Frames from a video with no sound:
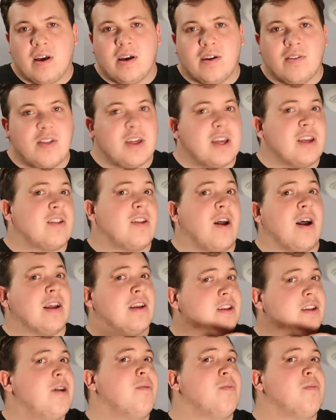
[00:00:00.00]
things that I
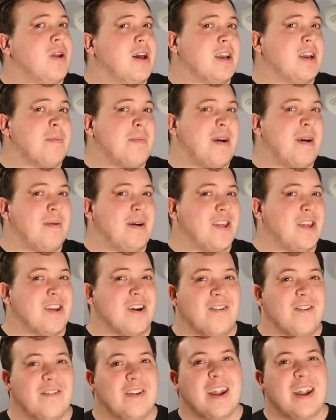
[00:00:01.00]
don't like about
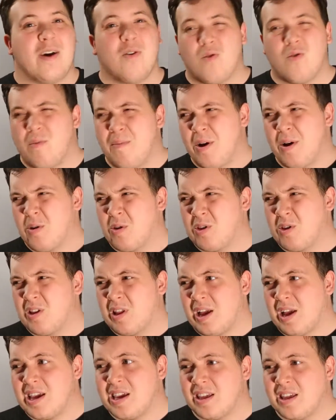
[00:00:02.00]
myself, and they're almost
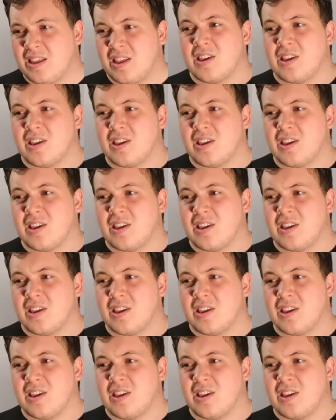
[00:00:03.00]
like